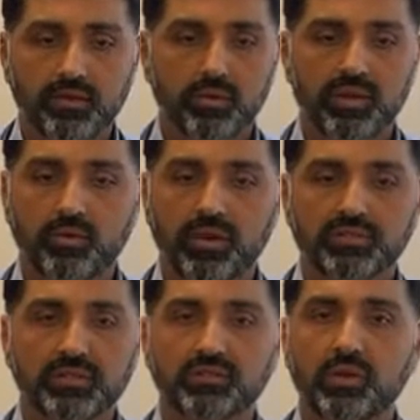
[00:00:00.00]
great
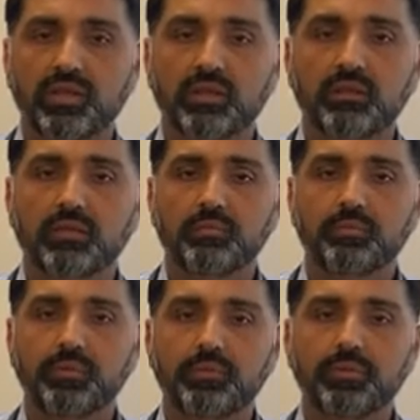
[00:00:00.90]
question. So I think the
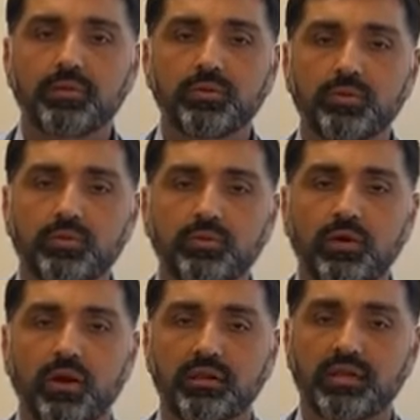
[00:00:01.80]
people who
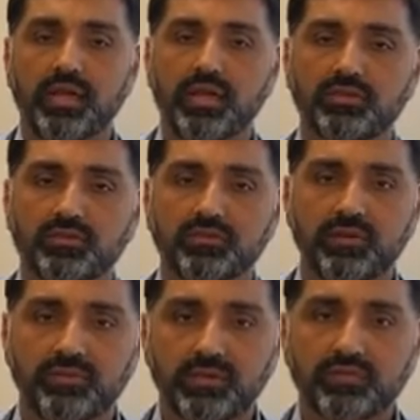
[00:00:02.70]
are the age of
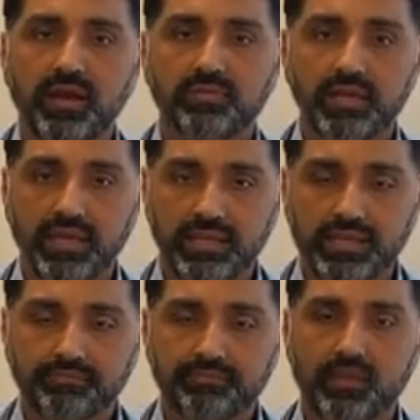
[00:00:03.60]
55 to
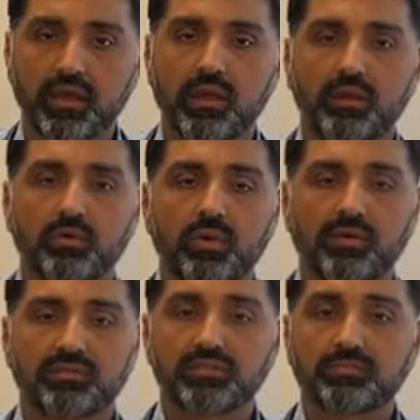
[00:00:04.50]
80, who
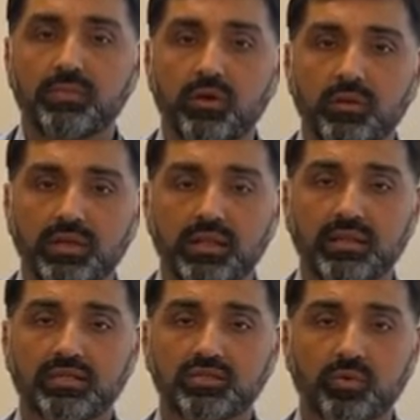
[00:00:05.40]
have smoked at
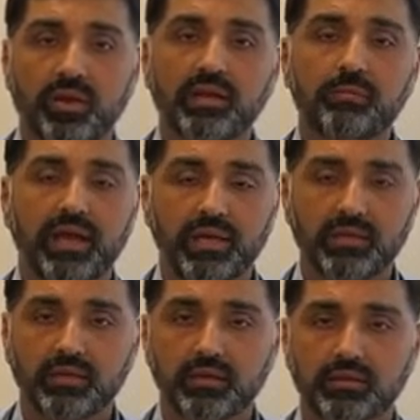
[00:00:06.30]
least 20
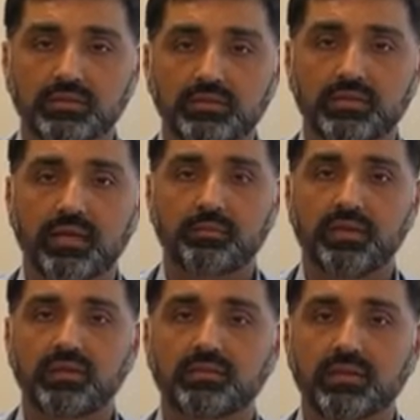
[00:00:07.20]
pack years, that
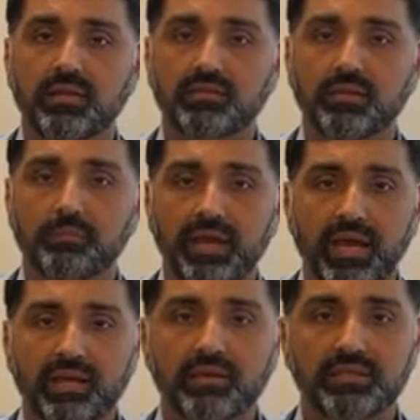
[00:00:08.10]
means at least a
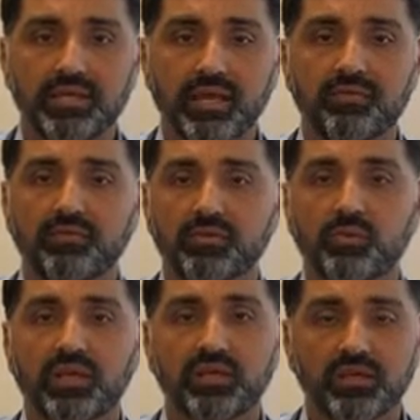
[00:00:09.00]
pack a day for
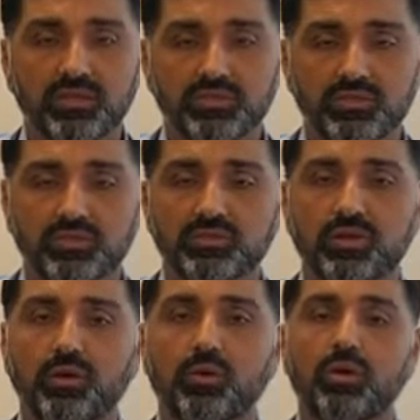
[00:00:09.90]
20 years or
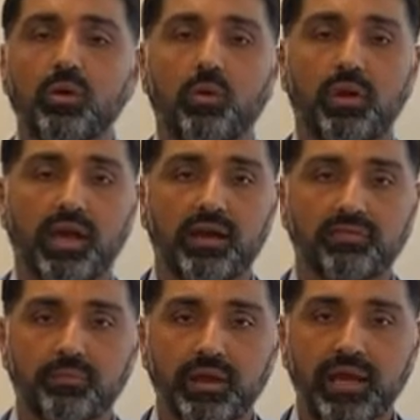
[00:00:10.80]
so, or
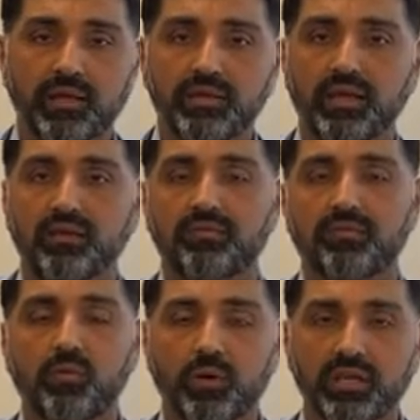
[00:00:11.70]
half a pack a day for
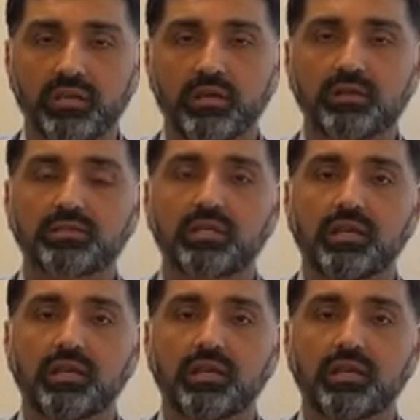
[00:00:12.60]
40 years,